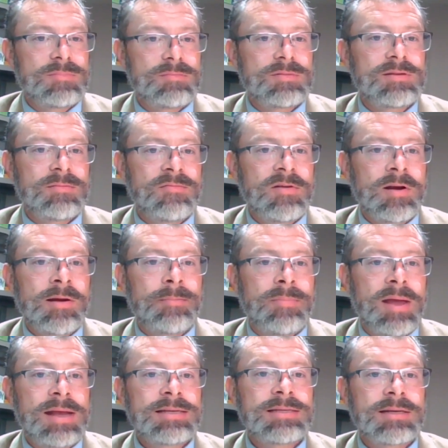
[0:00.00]
some very
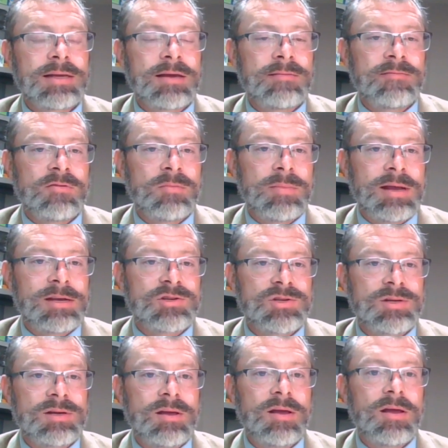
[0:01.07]
basic
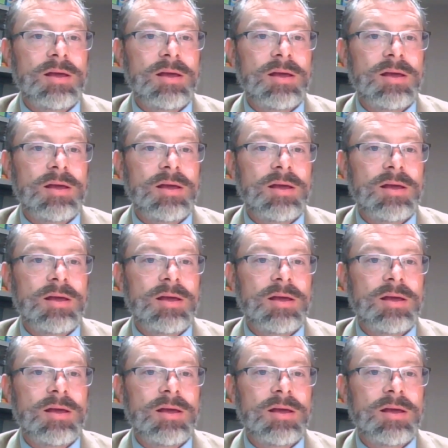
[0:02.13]
information.